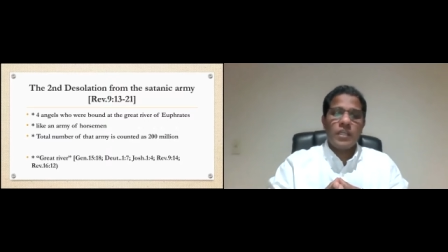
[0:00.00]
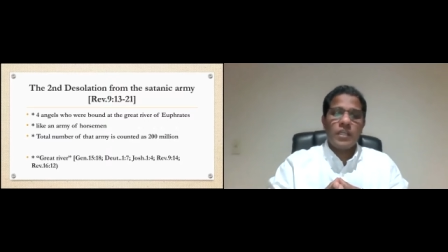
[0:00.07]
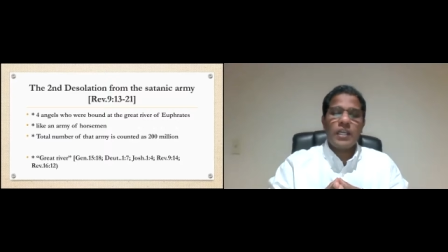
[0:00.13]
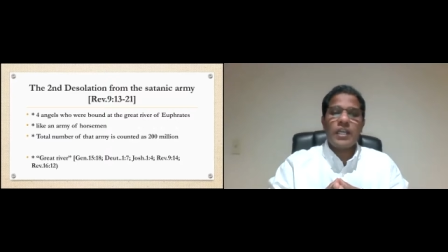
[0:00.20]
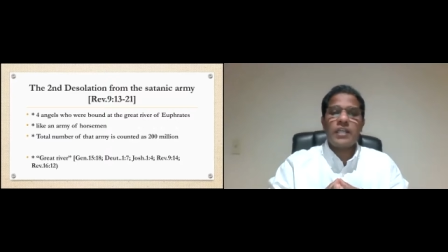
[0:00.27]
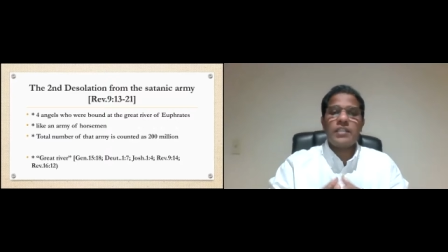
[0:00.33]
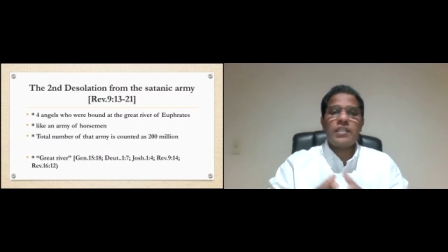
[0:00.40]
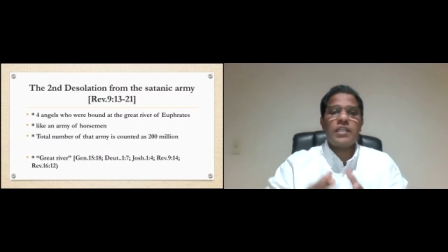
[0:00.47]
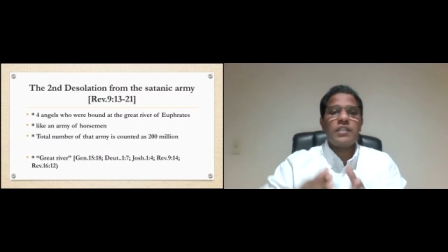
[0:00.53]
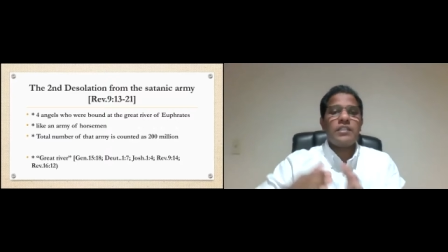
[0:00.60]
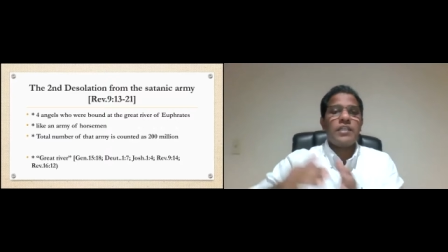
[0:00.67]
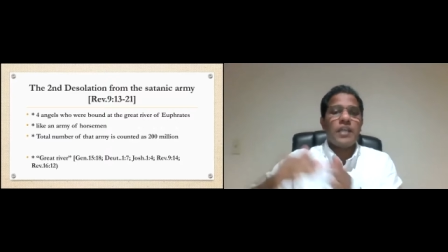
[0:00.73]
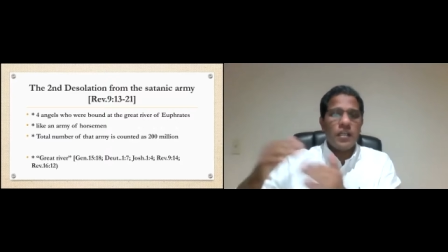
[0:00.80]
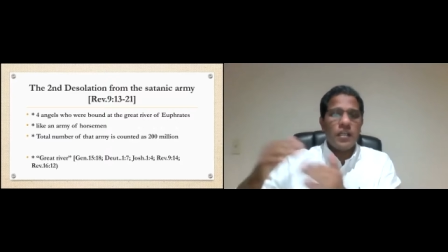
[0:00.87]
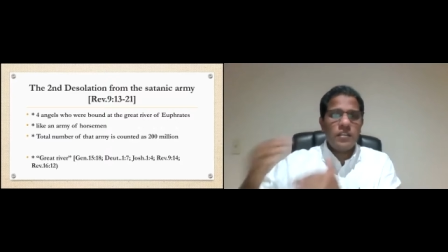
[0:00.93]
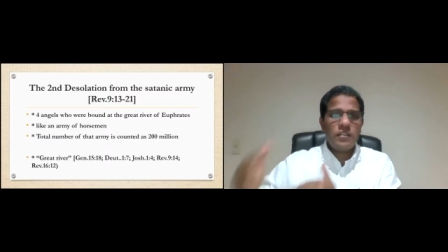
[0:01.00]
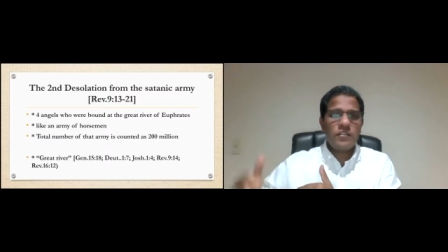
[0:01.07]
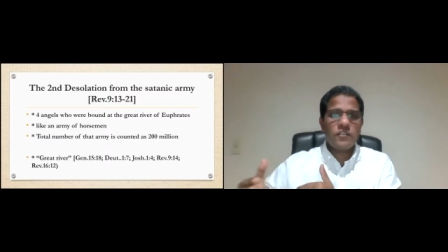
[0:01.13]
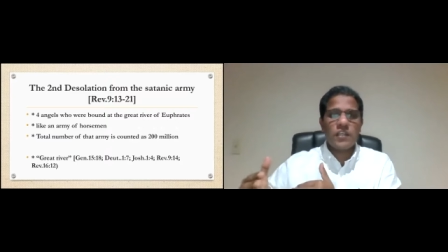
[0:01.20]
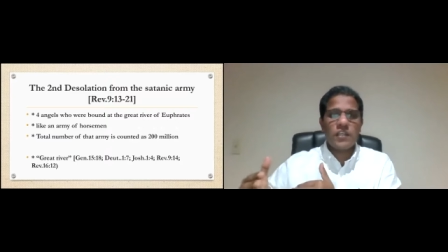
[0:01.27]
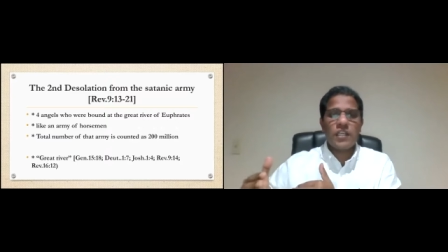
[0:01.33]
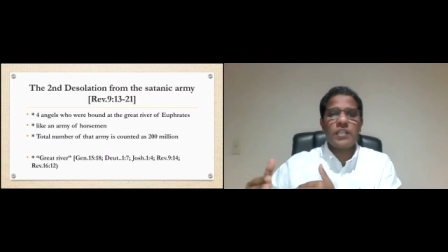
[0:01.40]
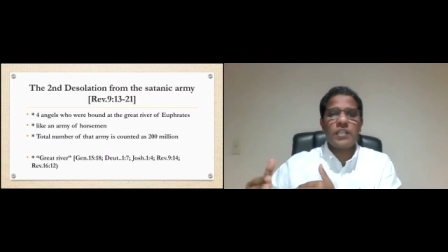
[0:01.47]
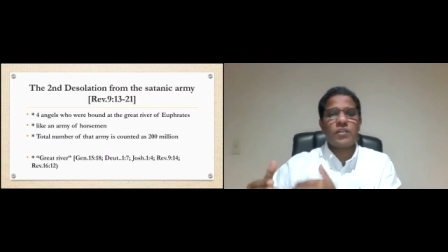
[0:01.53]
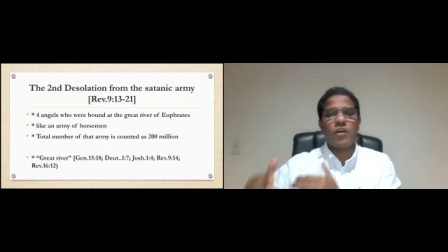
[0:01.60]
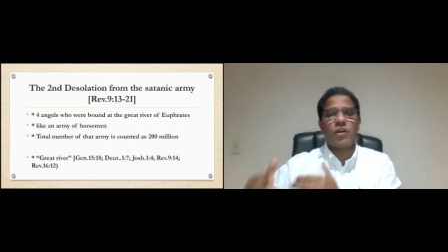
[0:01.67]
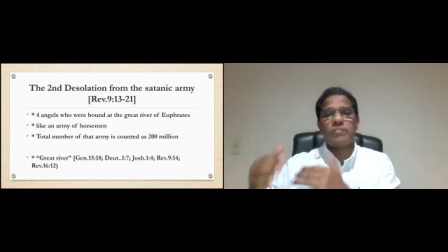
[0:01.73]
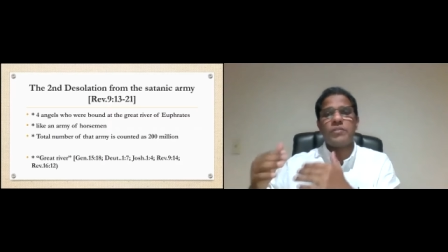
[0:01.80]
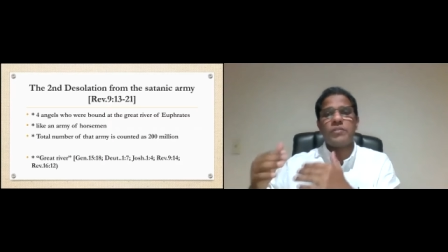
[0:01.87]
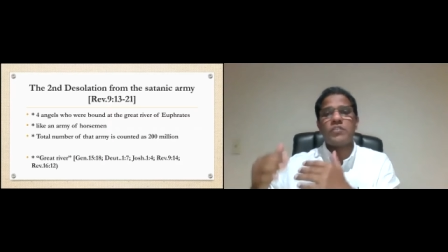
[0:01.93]
And in the other side
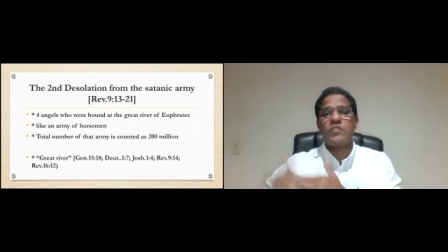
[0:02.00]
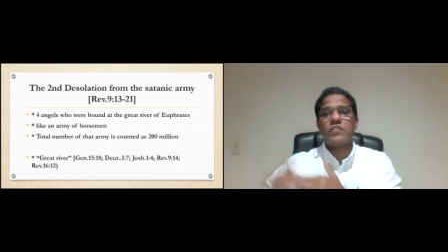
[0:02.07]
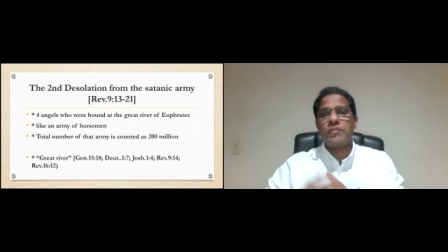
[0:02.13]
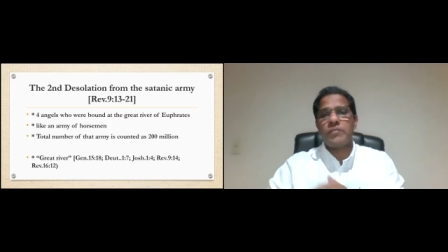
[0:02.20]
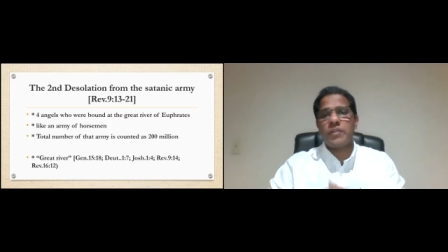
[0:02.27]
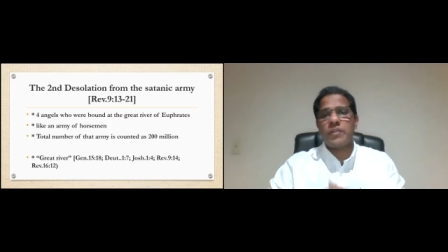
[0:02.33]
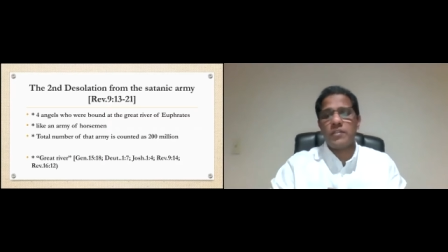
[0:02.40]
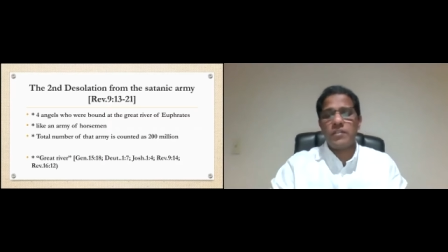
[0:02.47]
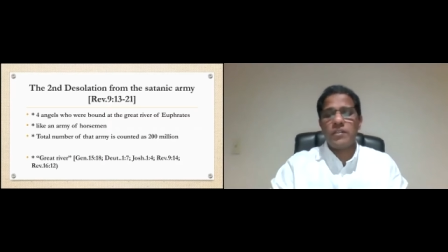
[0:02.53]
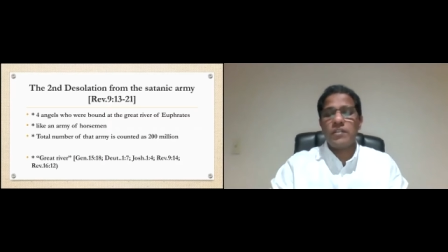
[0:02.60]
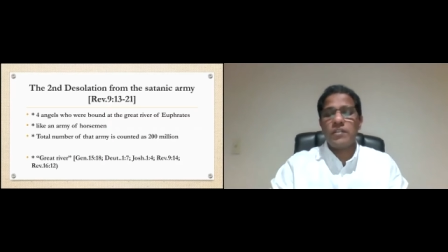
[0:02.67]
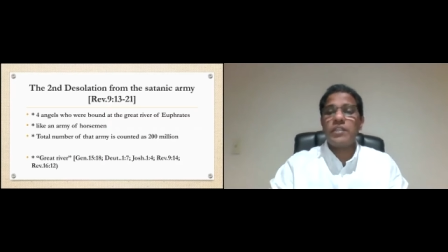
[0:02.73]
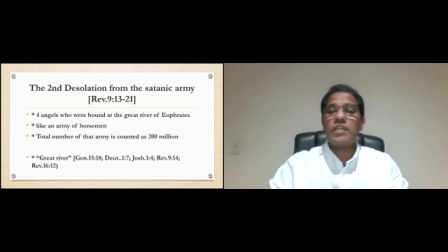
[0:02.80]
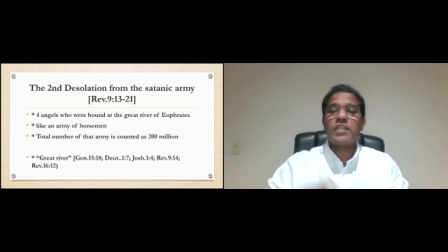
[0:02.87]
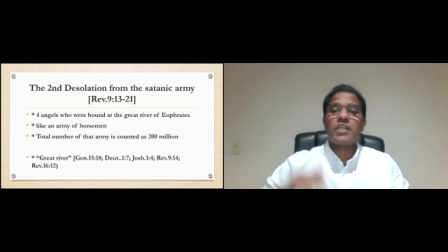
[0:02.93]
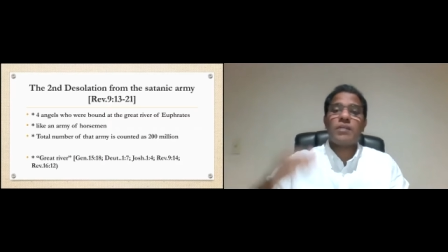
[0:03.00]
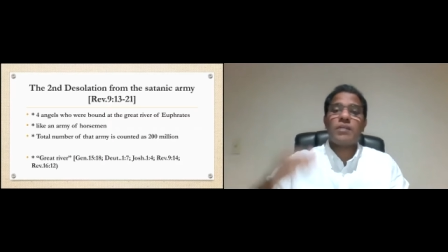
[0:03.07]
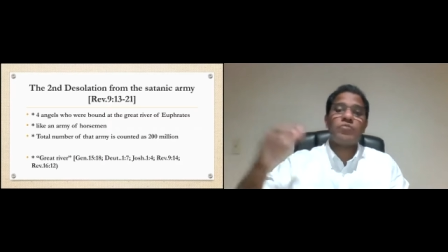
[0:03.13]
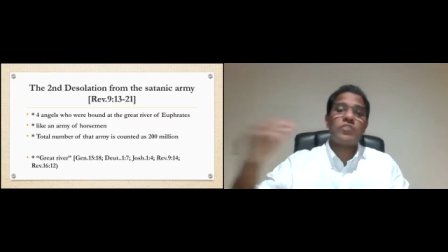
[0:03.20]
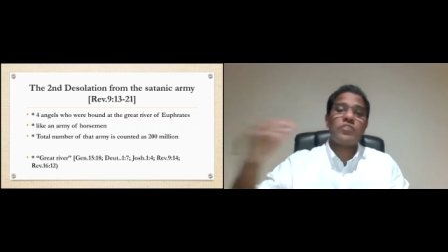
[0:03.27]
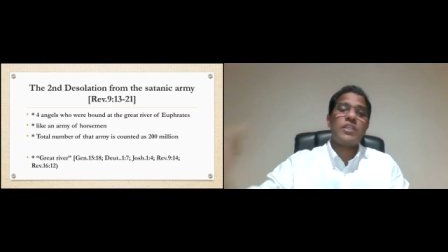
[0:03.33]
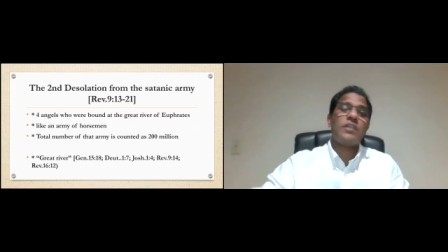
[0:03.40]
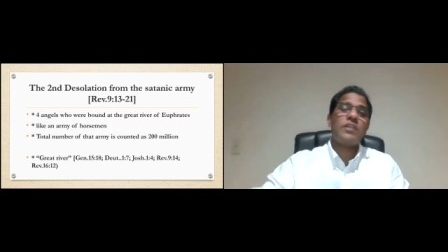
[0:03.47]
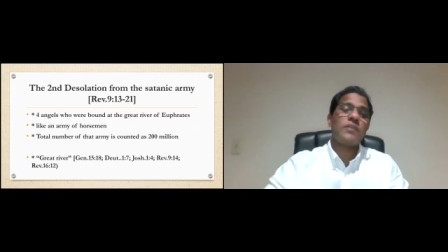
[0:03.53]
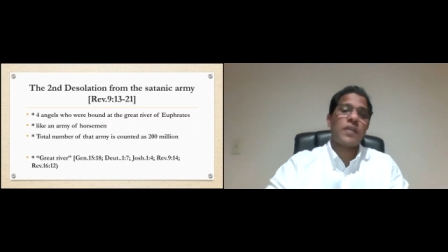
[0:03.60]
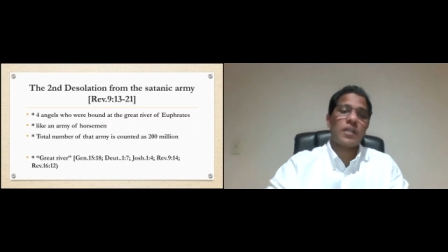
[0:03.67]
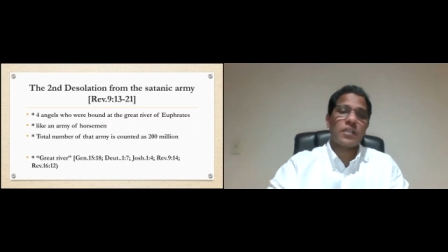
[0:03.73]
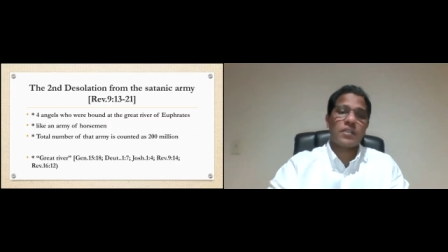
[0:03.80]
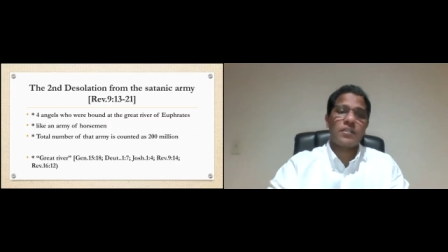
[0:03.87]
of this river, there comes the Iraq.